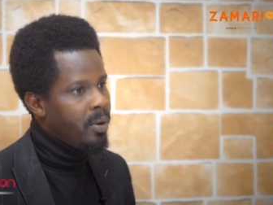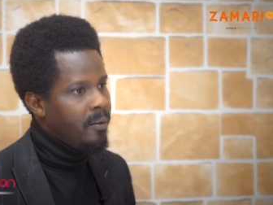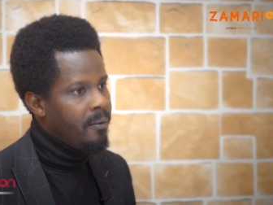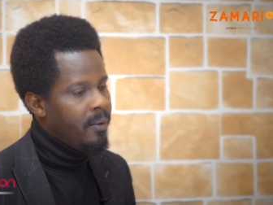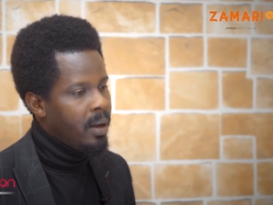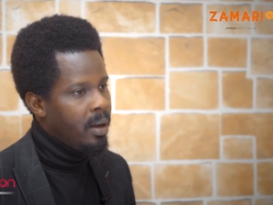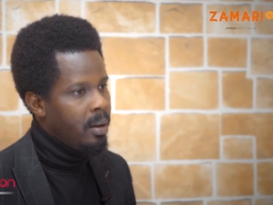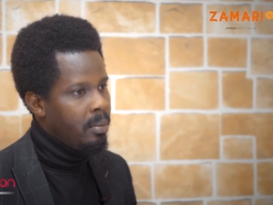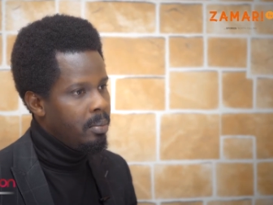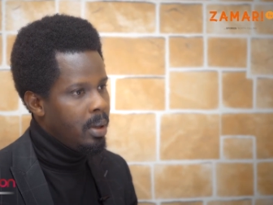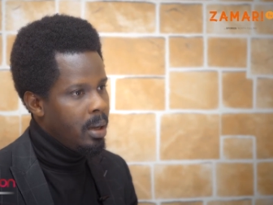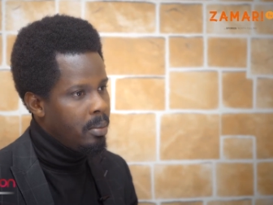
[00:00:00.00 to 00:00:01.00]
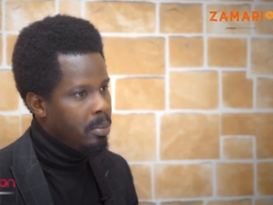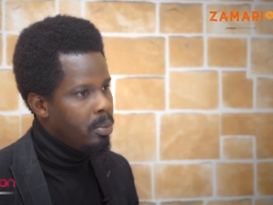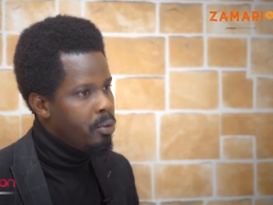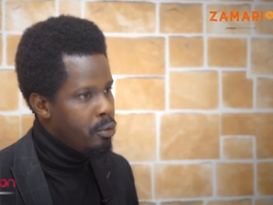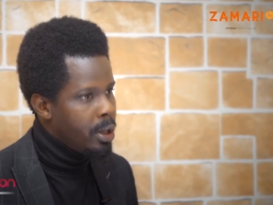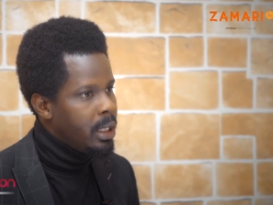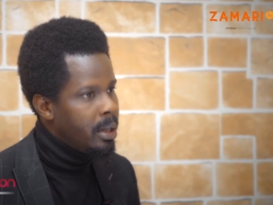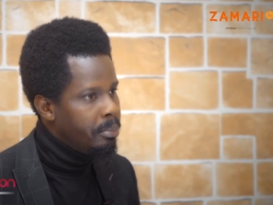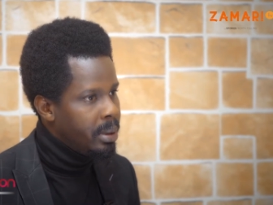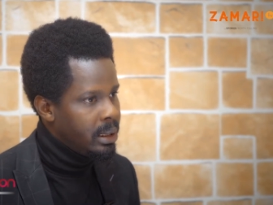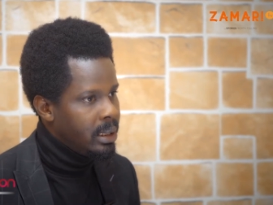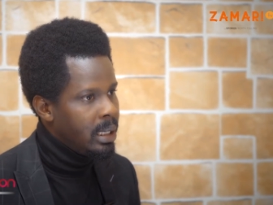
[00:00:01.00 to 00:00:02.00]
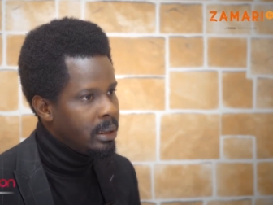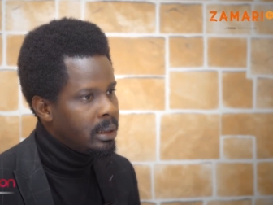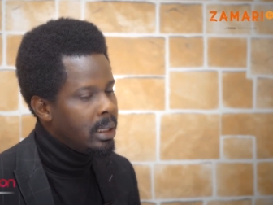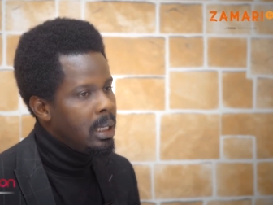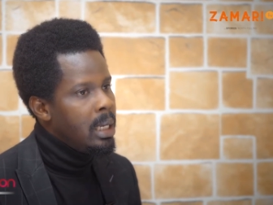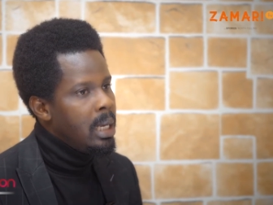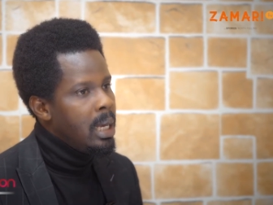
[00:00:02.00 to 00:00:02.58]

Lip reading: of running a business,